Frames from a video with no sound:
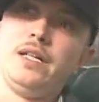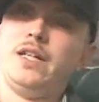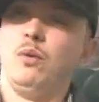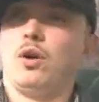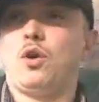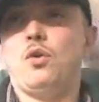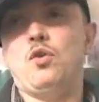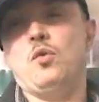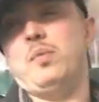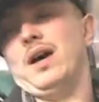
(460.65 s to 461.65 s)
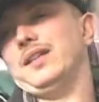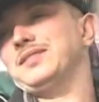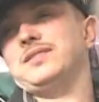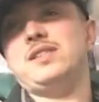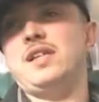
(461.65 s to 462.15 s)
they were cool, but
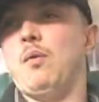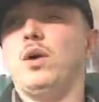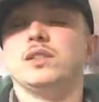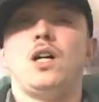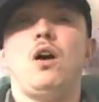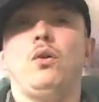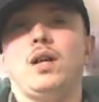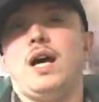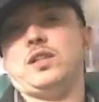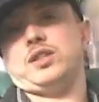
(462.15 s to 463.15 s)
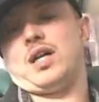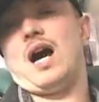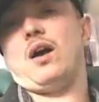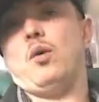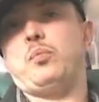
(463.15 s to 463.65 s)
there wasn't a whole lot of
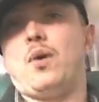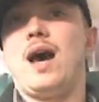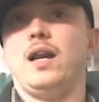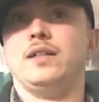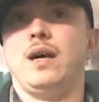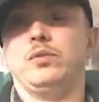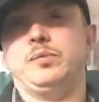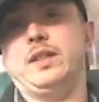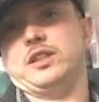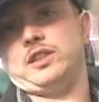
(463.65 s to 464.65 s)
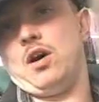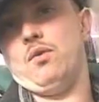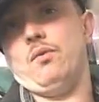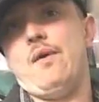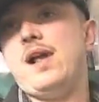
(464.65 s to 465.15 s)
Chicago product that was being
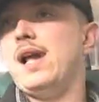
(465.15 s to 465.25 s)
sold.